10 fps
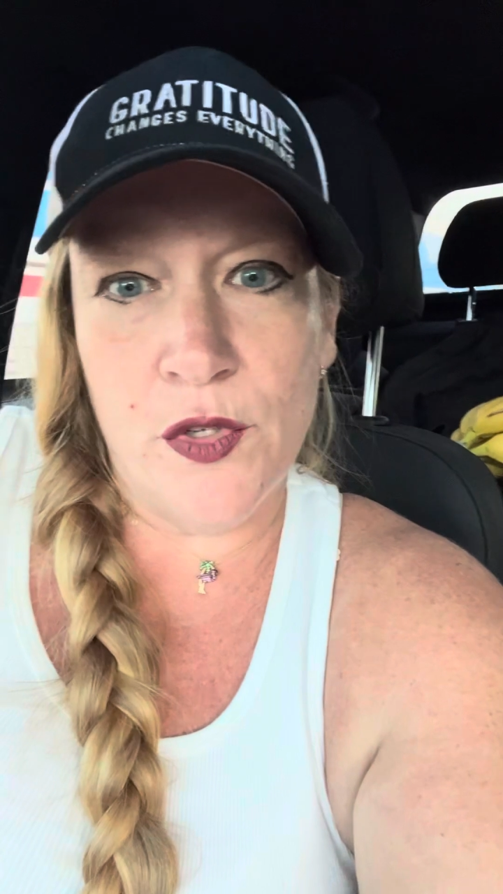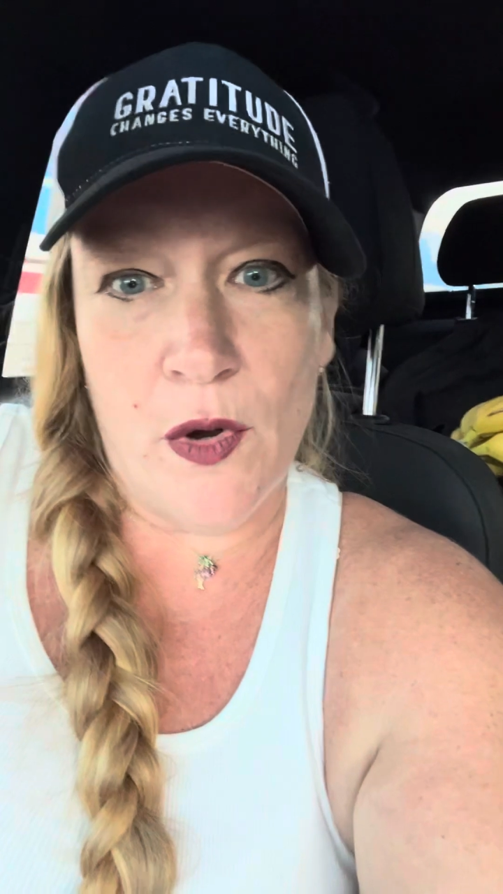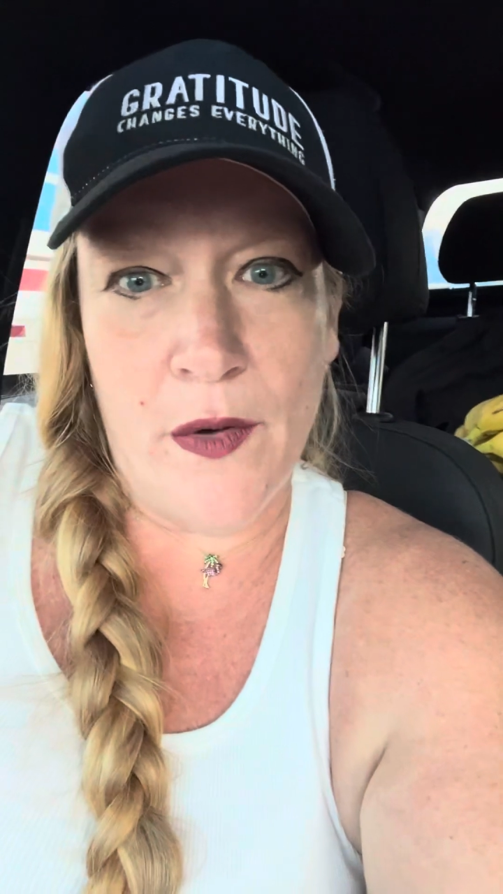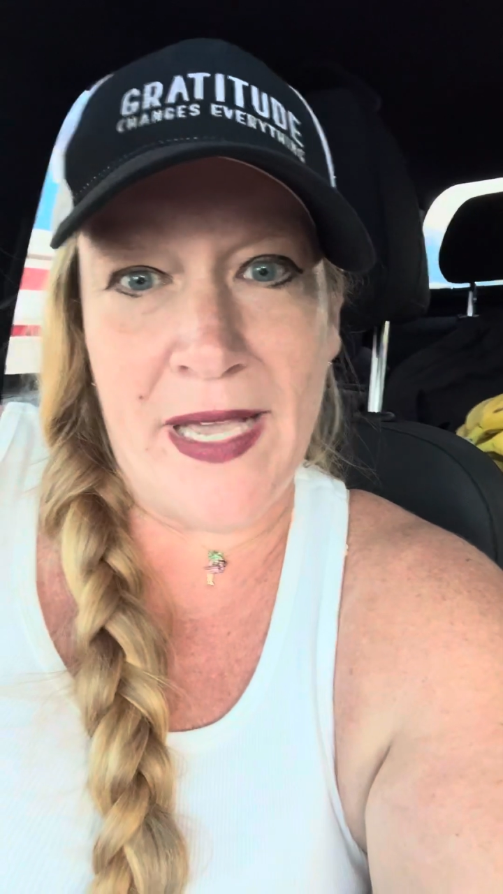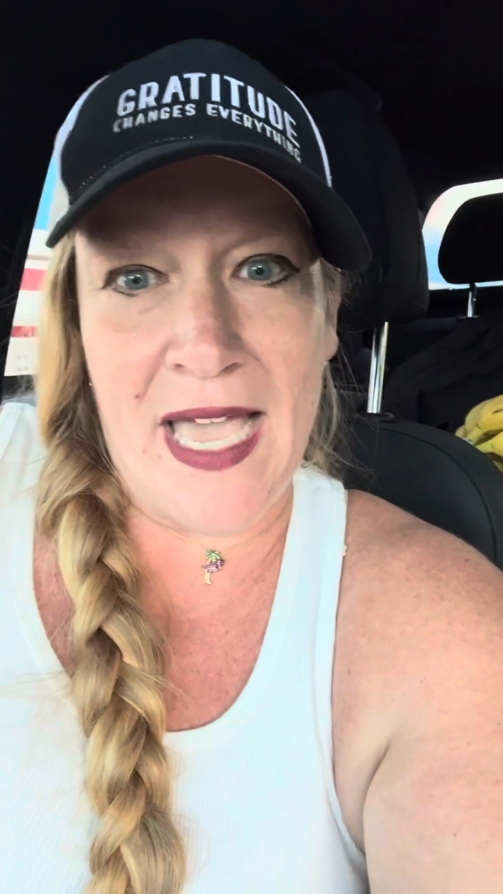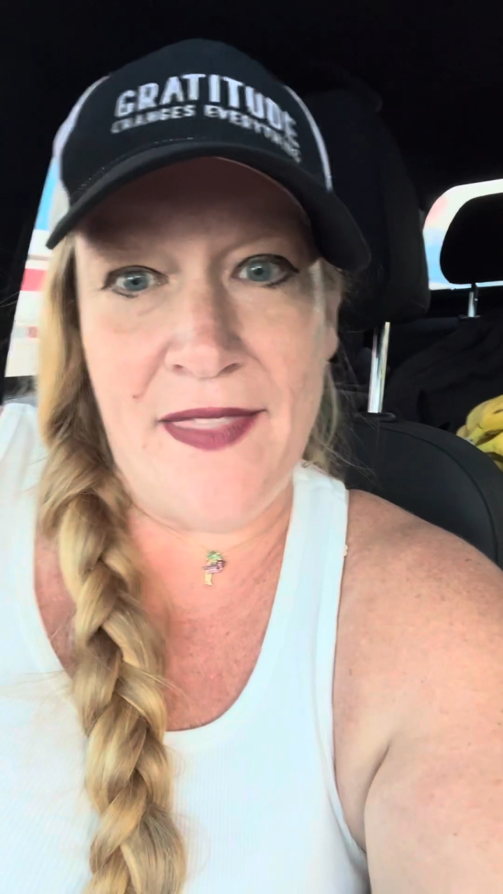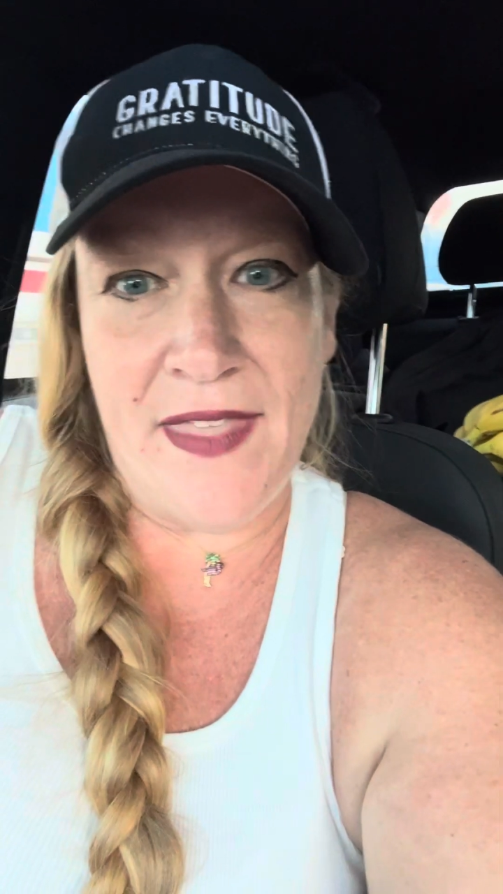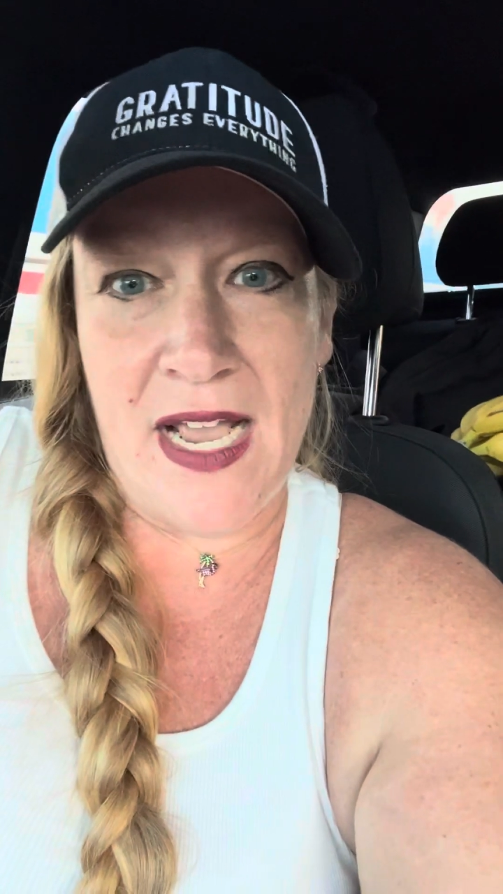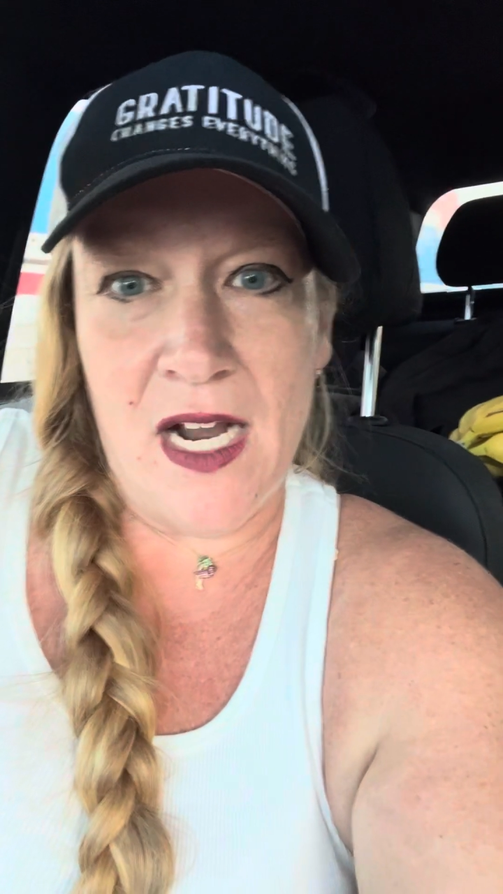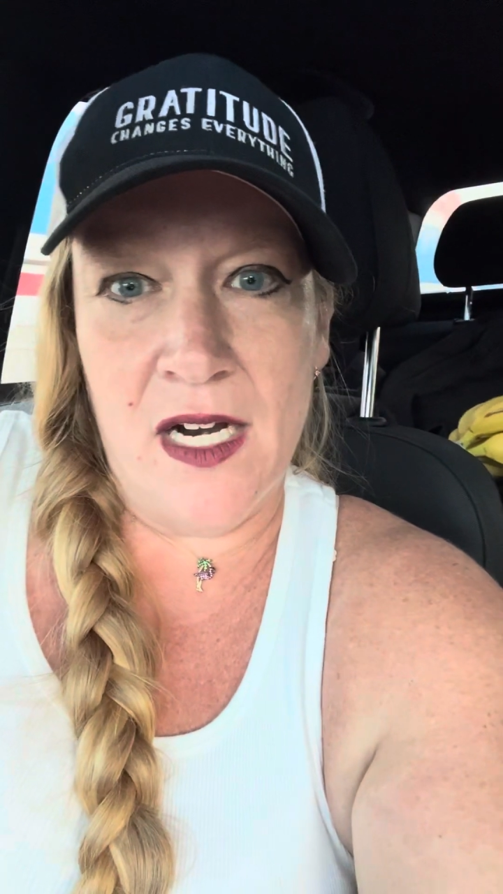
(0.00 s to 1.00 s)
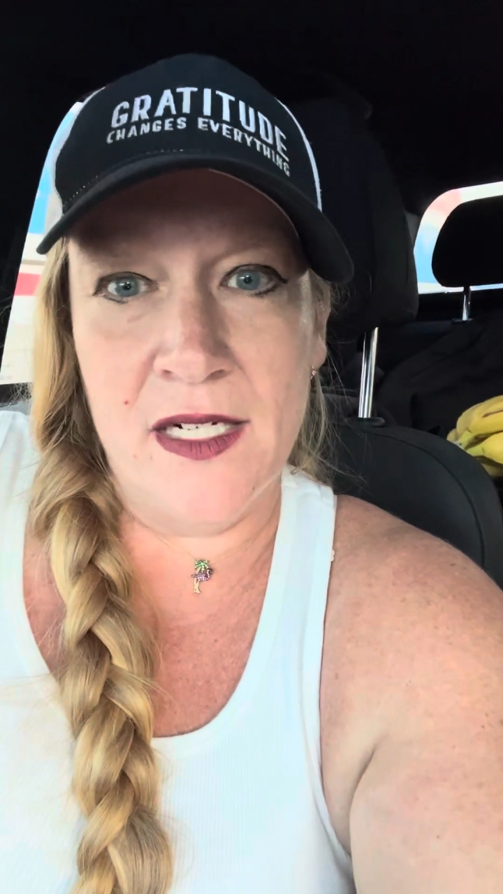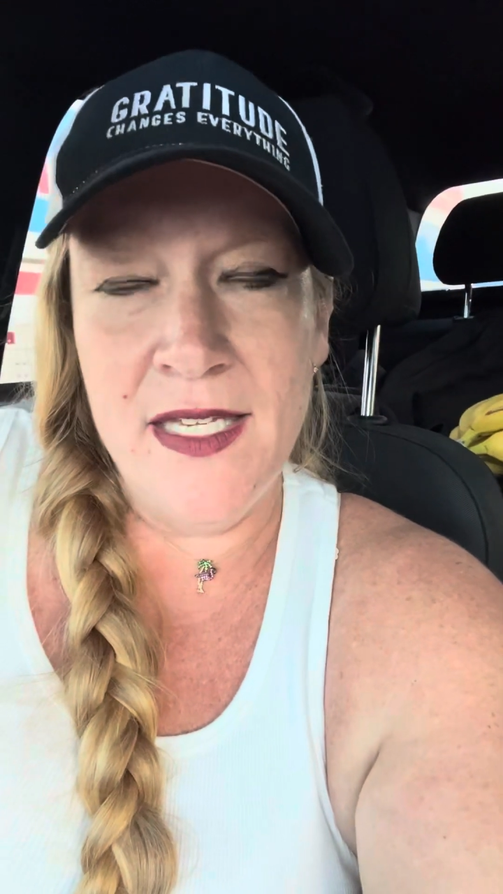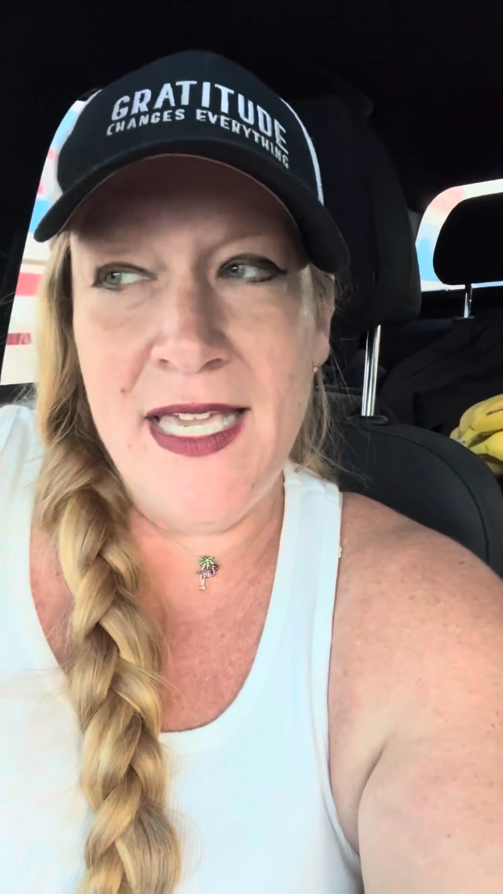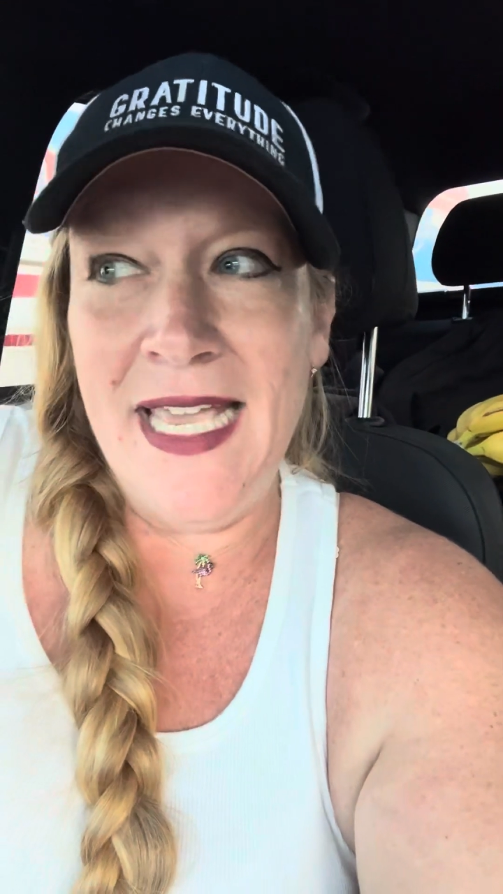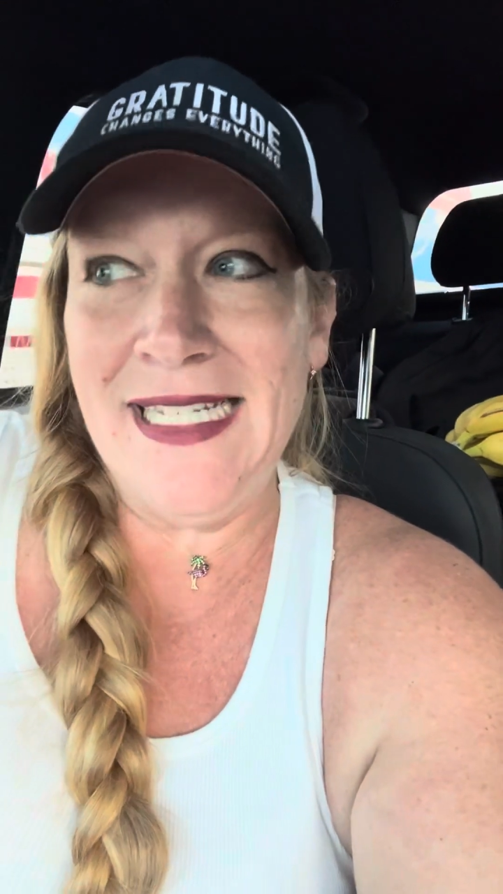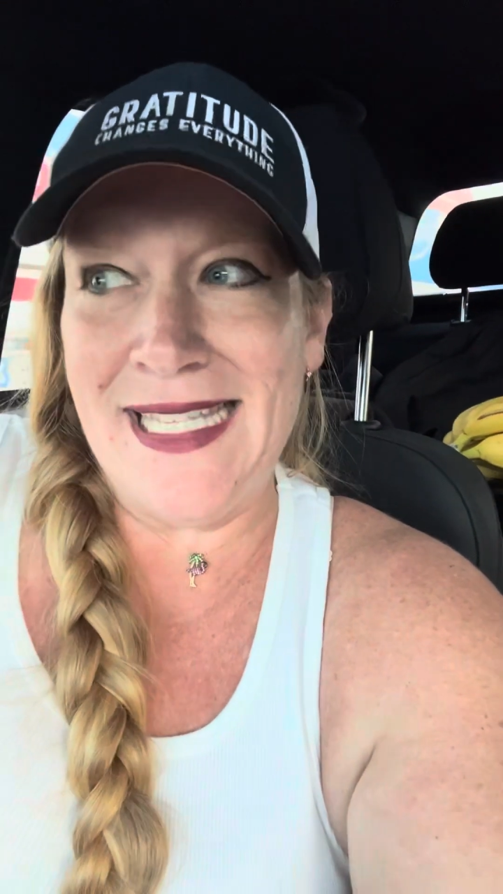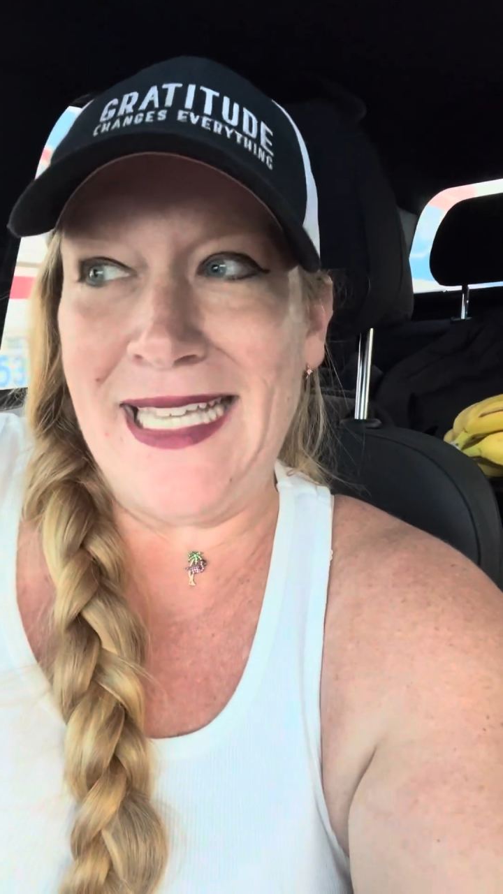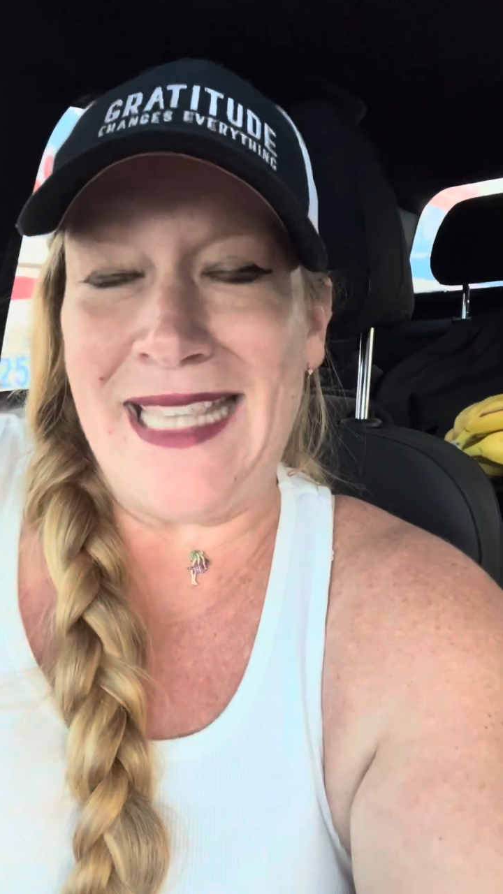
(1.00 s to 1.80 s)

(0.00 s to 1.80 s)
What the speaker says: growing on there. It's like